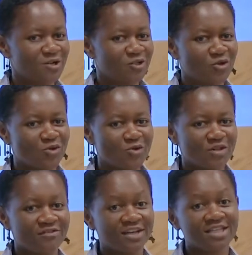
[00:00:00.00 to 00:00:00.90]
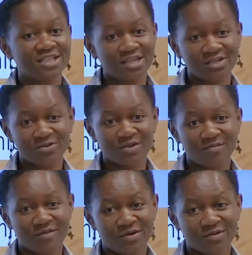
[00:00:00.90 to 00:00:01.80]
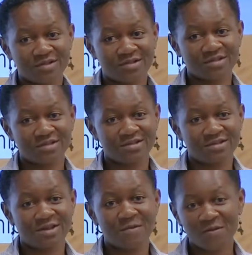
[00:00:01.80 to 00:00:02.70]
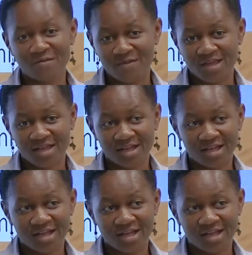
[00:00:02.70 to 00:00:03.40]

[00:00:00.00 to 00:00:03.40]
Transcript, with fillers: So if I tell you about Namibia,